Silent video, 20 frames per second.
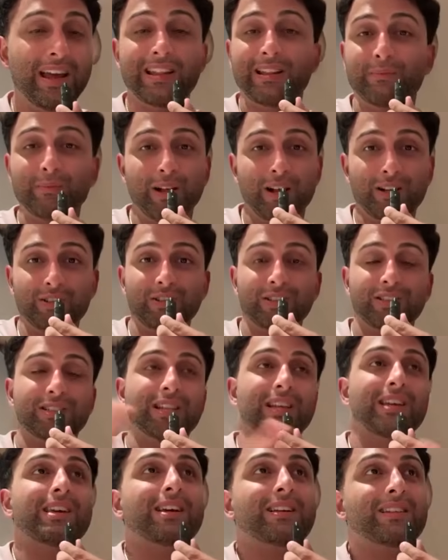And I'm not just
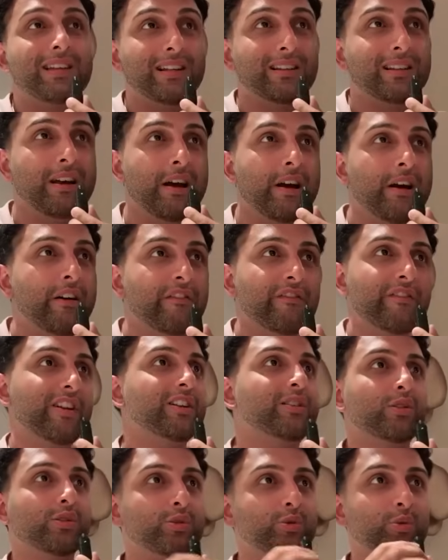saying that free
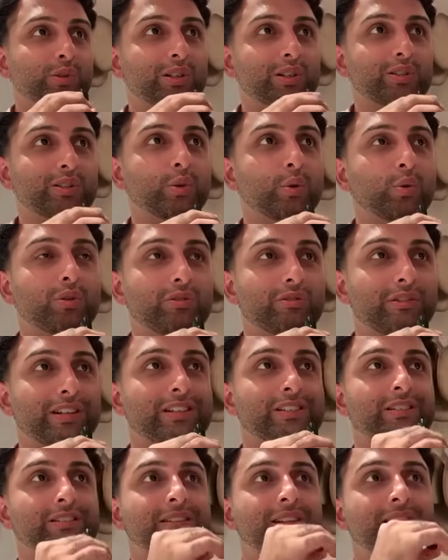throws were the sole
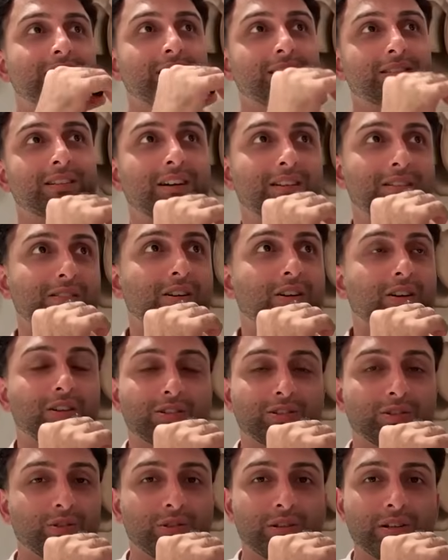reason that LaSalle
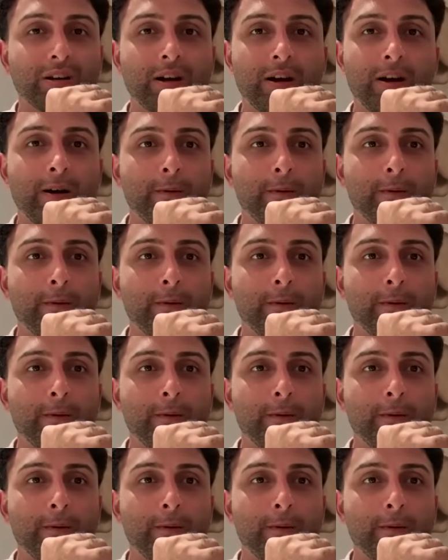lost or,